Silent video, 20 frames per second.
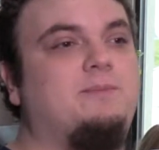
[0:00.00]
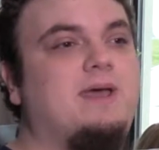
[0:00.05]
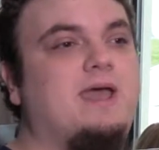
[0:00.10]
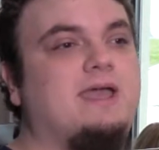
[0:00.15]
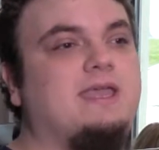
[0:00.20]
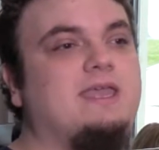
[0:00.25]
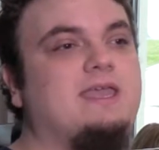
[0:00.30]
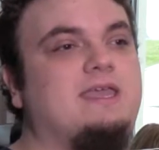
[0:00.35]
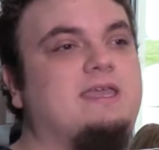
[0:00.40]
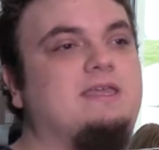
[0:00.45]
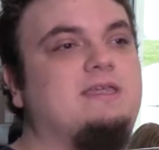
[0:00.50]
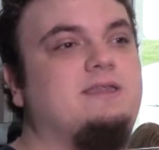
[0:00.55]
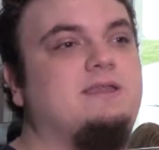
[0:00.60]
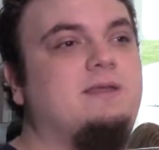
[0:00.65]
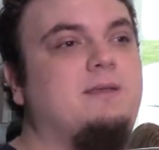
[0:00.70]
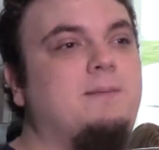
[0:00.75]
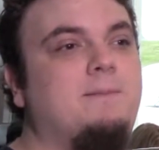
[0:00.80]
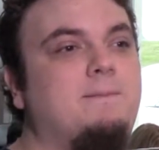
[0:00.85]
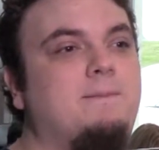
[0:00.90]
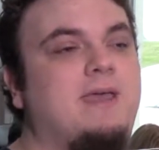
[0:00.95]
back
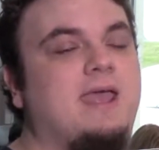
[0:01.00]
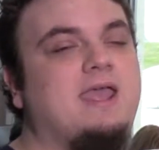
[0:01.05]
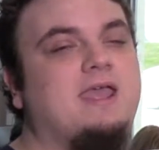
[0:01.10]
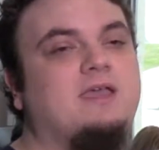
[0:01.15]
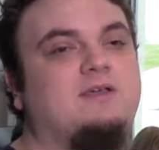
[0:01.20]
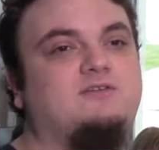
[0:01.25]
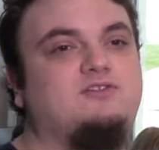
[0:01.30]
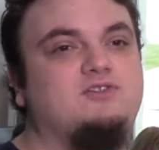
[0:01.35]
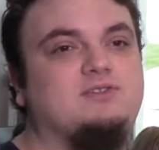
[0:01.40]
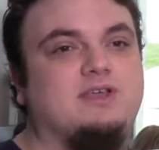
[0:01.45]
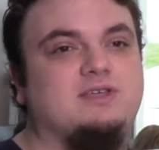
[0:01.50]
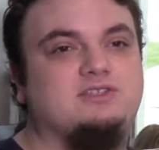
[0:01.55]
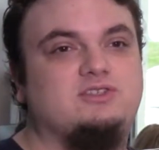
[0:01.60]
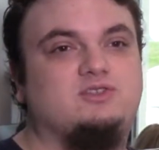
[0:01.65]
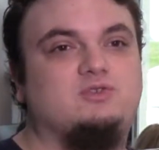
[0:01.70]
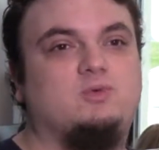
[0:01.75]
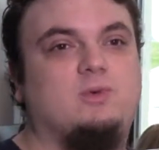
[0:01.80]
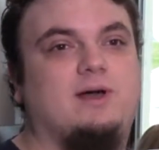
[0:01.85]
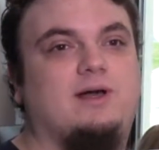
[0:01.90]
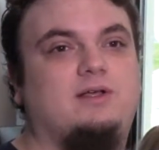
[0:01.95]
in May of
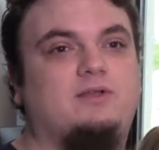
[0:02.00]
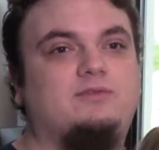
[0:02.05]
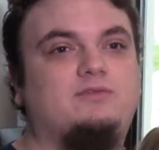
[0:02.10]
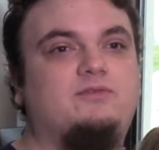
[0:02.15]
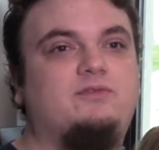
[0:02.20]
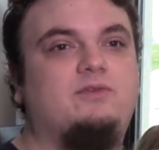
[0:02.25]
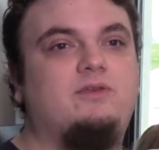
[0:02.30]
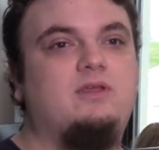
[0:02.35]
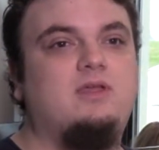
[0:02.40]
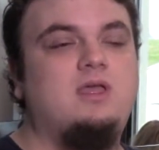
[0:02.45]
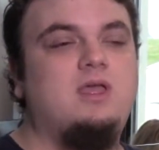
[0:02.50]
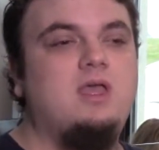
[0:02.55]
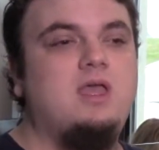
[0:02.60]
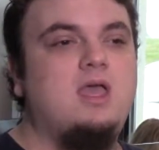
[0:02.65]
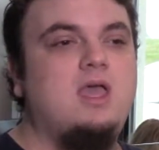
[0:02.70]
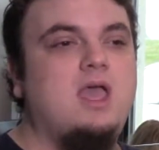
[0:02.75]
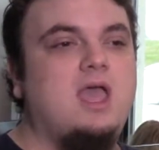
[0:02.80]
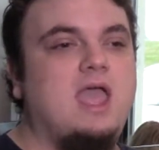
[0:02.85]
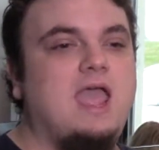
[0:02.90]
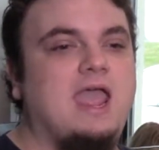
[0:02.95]
2012.
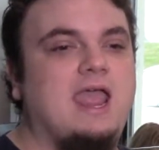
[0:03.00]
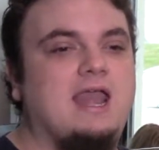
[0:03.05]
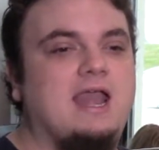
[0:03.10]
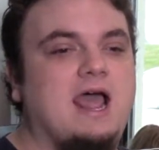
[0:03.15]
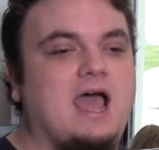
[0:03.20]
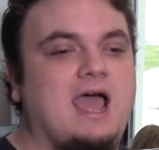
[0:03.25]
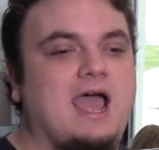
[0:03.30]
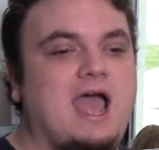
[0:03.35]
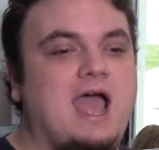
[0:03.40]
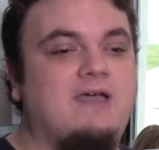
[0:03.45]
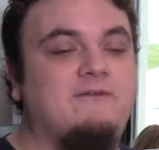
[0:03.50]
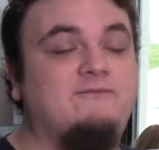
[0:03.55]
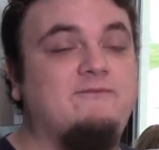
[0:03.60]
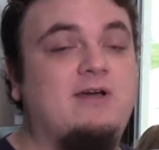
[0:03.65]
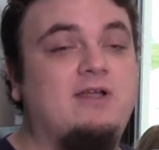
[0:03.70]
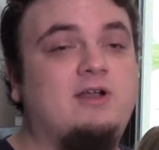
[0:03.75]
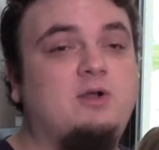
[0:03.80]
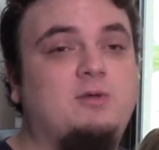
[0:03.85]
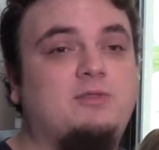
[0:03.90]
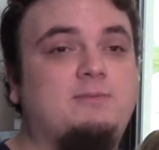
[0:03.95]
And I, I
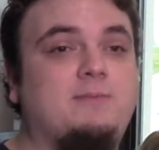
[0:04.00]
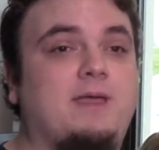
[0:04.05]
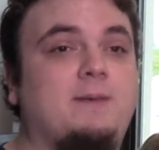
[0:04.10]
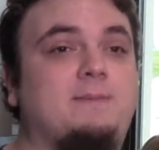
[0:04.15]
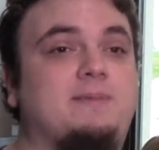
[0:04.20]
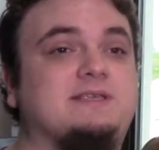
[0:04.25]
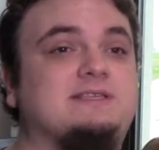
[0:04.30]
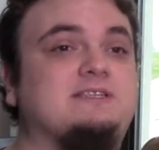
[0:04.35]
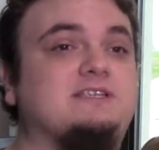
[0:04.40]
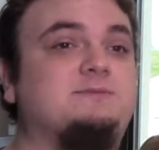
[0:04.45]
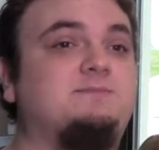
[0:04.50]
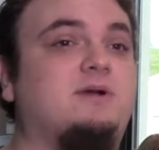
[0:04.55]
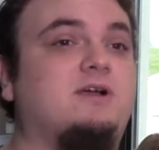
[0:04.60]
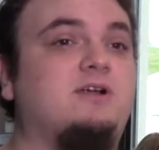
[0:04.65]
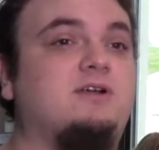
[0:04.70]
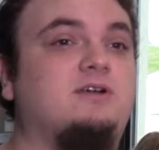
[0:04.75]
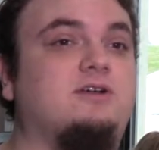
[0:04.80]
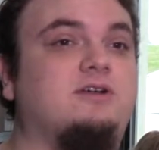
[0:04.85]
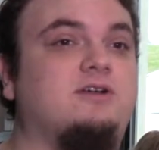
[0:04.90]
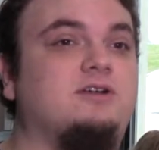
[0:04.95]
founded it with my business
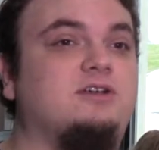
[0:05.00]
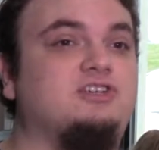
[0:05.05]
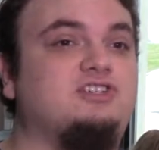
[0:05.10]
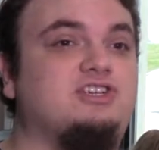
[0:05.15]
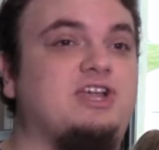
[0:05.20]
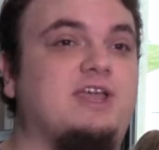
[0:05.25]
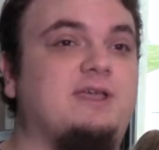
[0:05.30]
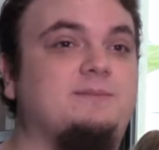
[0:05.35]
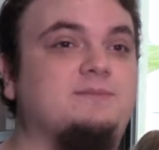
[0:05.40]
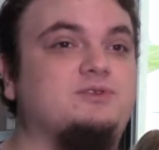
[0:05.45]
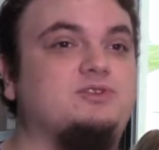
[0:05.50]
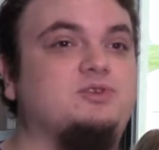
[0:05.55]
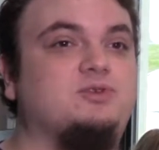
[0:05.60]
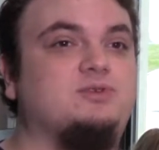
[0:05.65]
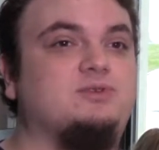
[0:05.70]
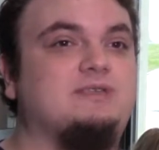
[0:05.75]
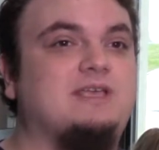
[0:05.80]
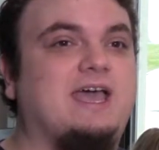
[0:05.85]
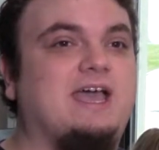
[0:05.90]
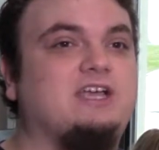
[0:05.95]
partner, James,
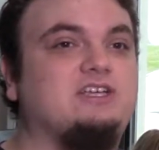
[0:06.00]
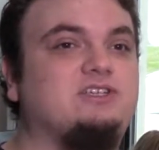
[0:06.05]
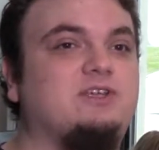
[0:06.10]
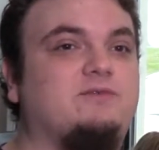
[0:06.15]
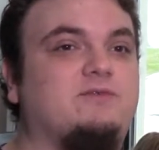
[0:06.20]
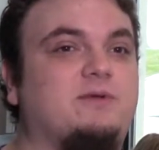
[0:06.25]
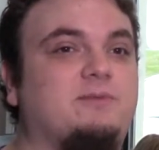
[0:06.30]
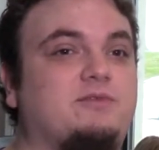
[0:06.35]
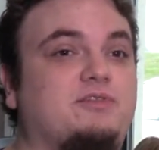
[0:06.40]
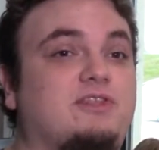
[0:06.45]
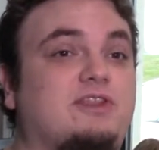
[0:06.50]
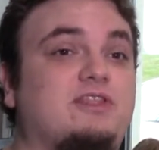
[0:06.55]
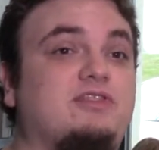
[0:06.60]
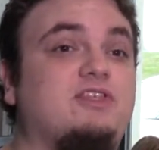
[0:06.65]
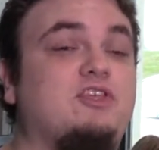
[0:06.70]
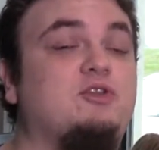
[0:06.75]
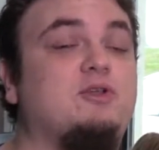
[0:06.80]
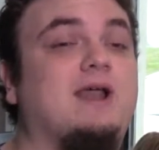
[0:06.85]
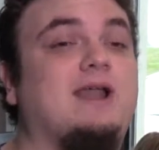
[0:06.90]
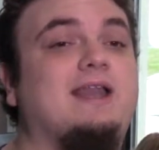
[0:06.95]
who's actually from
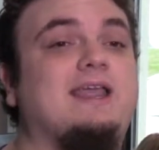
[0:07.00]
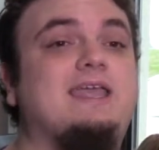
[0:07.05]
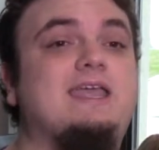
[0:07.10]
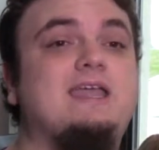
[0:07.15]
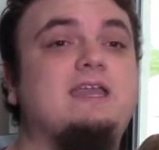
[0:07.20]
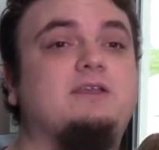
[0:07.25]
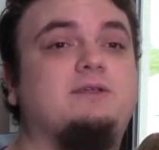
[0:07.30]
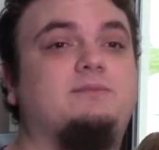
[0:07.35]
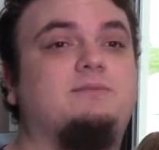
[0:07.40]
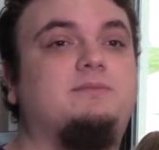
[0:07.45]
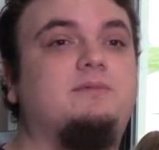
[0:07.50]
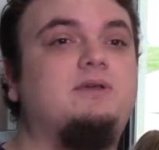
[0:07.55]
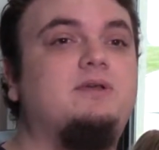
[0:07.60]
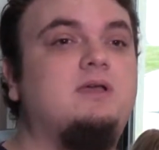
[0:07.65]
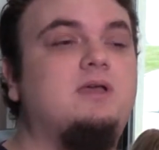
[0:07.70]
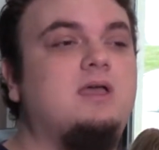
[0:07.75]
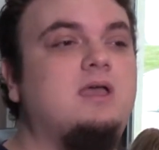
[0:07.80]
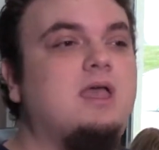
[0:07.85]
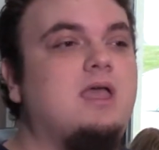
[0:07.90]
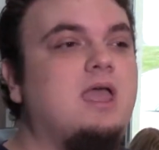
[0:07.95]
the United Kingdom.
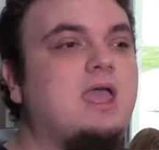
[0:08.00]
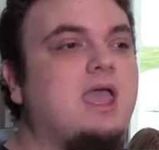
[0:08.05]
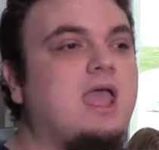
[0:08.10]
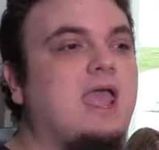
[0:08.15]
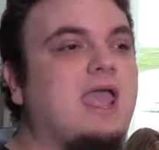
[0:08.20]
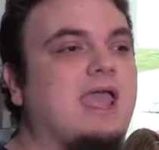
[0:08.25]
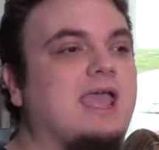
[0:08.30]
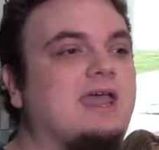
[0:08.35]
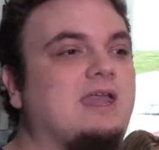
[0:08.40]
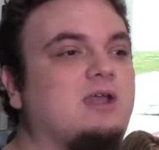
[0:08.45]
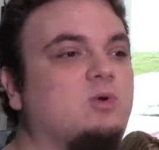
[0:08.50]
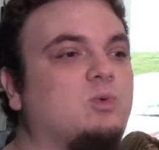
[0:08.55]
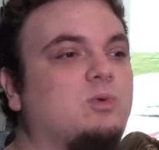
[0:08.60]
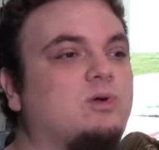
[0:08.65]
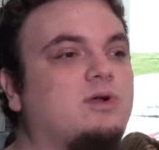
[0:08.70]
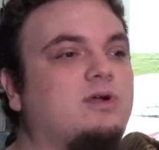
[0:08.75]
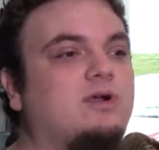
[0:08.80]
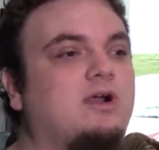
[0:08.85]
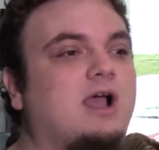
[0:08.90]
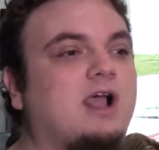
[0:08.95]
And
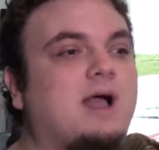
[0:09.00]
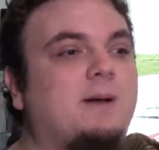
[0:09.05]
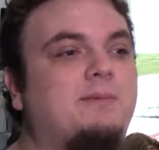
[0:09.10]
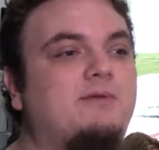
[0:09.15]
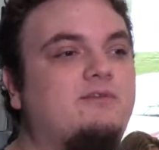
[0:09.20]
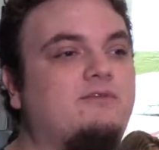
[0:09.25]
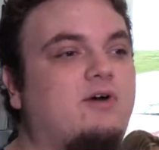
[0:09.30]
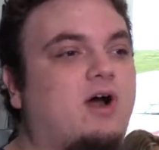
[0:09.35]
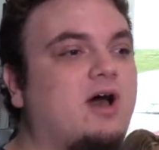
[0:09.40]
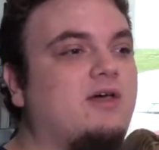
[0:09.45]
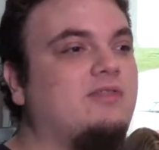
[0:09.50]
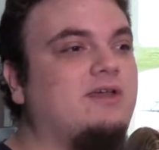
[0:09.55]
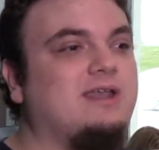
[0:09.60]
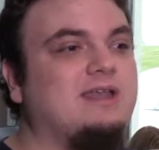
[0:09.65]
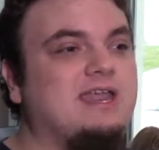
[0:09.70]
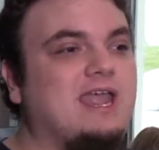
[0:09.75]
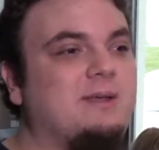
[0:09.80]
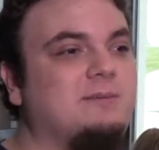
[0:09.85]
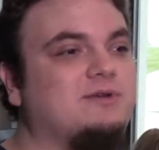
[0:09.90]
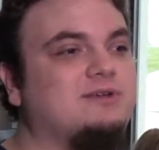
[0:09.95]
we're a couple of
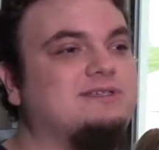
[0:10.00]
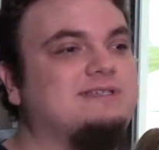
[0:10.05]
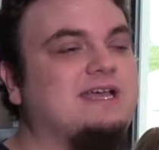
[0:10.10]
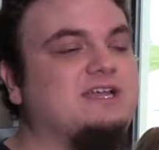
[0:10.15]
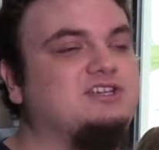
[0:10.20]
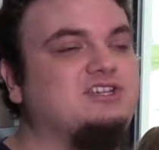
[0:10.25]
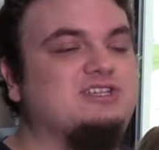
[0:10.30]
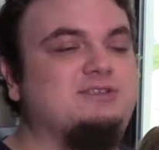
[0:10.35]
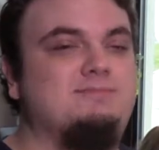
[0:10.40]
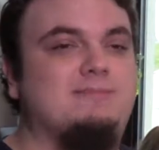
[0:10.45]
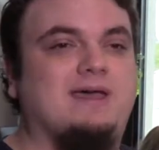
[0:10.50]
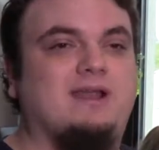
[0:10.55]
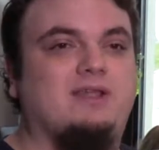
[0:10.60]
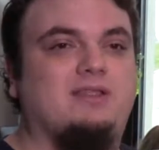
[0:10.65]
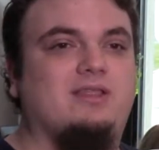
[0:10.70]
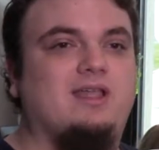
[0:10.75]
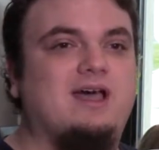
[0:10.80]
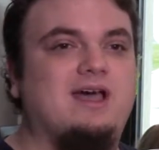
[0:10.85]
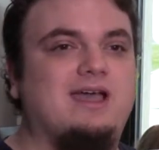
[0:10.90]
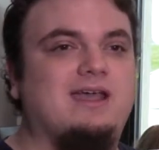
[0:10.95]
online gamers that just met
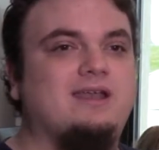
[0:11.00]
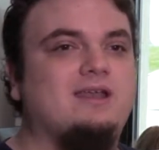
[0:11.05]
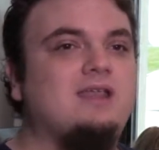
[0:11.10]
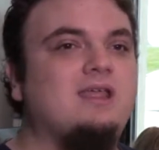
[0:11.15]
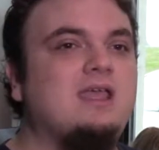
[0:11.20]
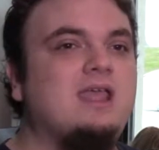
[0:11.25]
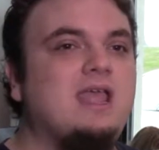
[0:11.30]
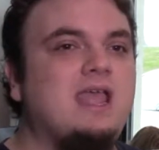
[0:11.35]
online